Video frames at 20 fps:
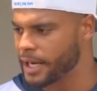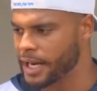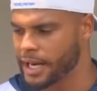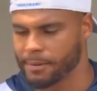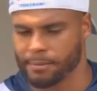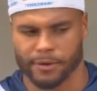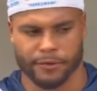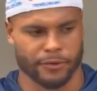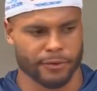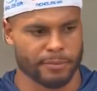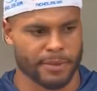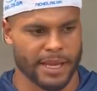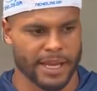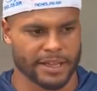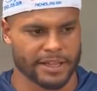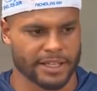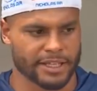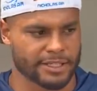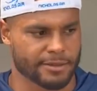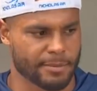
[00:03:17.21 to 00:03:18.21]
But for me,
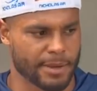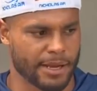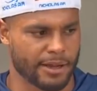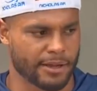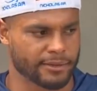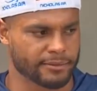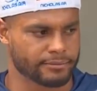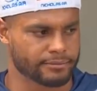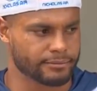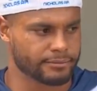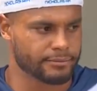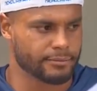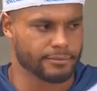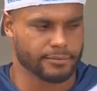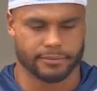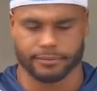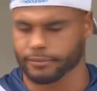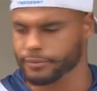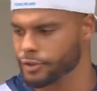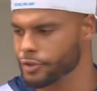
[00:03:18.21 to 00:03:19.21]
I think it's about
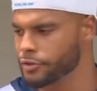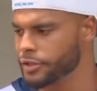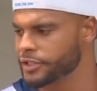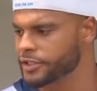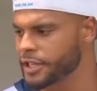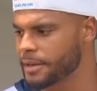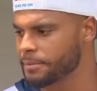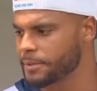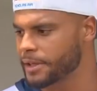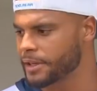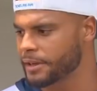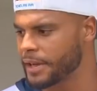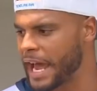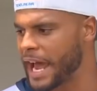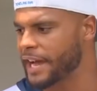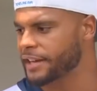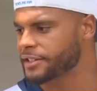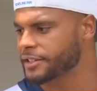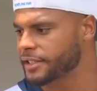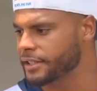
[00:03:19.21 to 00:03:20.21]
doing something,
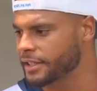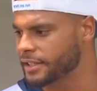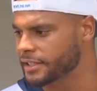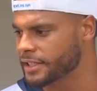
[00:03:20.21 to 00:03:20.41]
action.